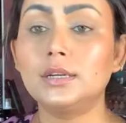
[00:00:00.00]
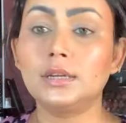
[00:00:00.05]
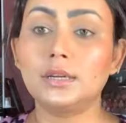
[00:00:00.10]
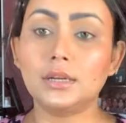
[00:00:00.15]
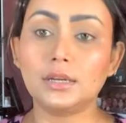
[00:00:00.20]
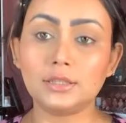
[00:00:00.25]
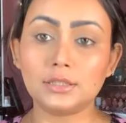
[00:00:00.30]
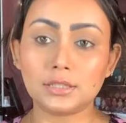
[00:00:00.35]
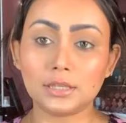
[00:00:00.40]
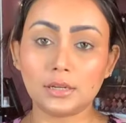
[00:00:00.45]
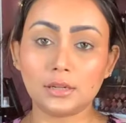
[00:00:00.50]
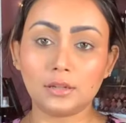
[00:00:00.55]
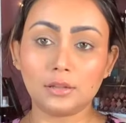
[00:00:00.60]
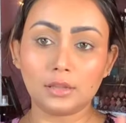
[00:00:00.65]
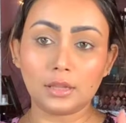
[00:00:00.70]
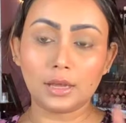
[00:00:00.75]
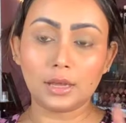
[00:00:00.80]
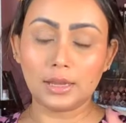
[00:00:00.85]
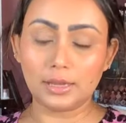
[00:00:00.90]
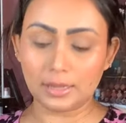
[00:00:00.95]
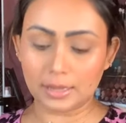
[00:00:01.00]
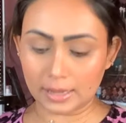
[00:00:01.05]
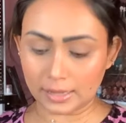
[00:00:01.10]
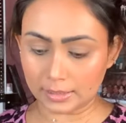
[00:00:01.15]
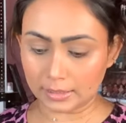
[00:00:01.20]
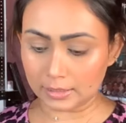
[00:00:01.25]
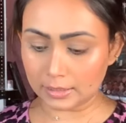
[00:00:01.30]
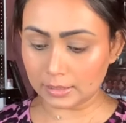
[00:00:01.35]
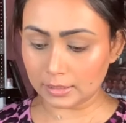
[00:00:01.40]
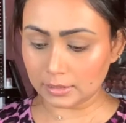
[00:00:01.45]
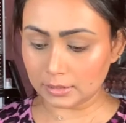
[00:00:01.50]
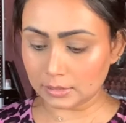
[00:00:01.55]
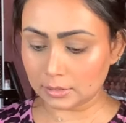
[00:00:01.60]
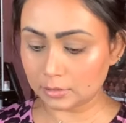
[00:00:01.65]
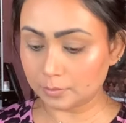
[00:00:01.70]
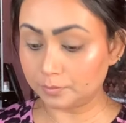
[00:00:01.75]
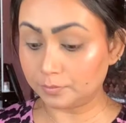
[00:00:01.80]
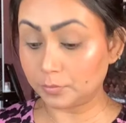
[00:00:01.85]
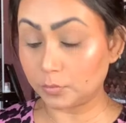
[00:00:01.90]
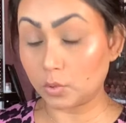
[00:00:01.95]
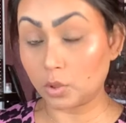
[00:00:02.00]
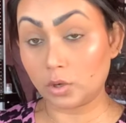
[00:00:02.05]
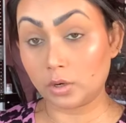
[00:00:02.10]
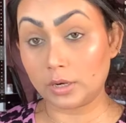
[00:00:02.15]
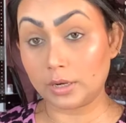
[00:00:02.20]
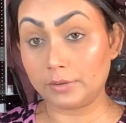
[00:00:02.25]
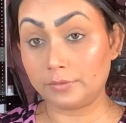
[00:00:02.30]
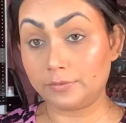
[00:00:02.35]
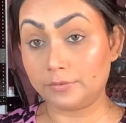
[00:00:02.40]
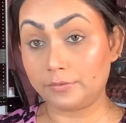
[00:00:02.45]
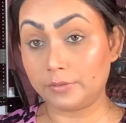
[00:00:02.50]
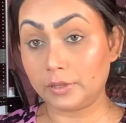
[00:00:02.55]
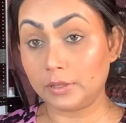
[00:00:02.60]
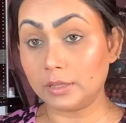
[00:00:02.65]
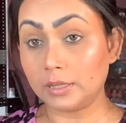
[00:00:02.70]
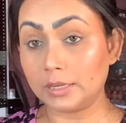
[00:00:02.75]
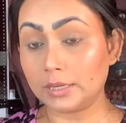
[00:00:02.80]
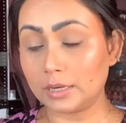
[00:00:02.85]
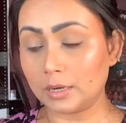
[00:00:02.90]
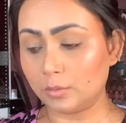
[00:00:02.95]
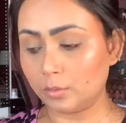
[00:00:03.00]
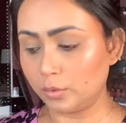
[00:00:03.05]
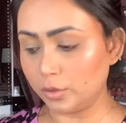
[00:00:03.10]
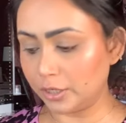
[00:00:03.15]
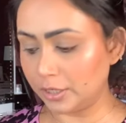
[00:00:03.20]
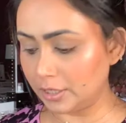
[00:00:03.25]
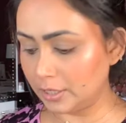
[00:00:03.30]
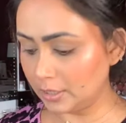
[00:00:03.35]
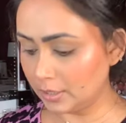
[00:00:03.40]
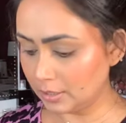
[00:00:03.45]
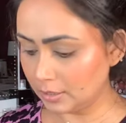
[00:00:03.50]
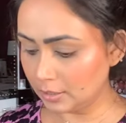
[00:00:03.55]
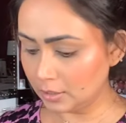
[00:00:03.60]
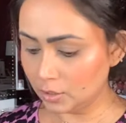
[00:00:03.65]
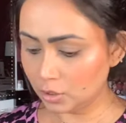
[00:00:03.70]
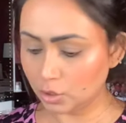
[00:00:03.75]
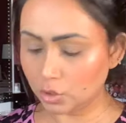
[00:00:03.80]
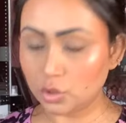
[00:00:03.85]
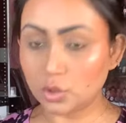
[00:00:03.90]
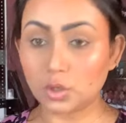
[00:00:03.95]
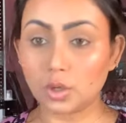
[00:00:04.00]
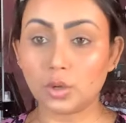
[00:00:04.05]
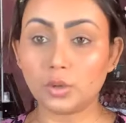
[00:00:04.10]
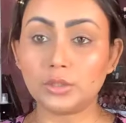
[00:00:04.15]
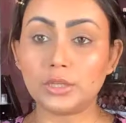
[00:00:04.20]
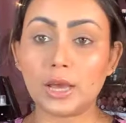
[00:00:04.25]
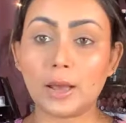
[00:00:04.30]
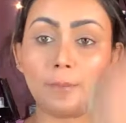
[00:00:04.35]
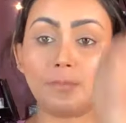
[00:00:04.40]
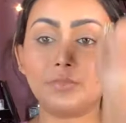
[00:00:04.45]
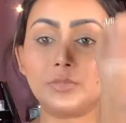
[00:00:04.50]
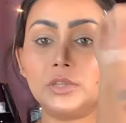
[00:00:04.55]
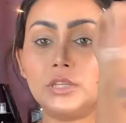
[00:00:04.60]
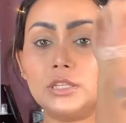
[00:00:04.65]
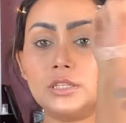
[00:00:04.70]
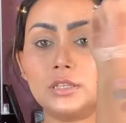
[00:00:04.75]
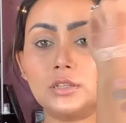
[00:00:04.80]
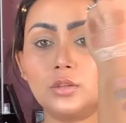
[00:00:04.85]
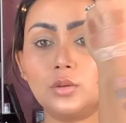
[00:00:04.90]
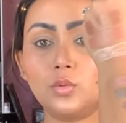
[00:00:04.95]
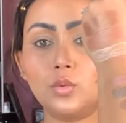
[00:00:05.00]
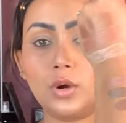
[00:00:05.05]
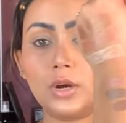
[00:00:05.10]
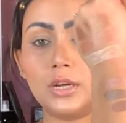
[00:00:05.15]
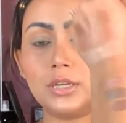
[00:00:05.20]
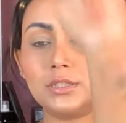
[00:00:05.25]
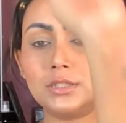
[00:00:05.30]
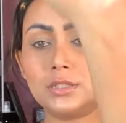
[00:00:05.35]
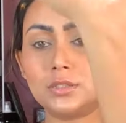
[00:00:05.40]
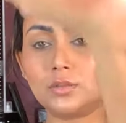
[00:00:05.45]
until I like it, or I feel like I would. So yeah, these are the ones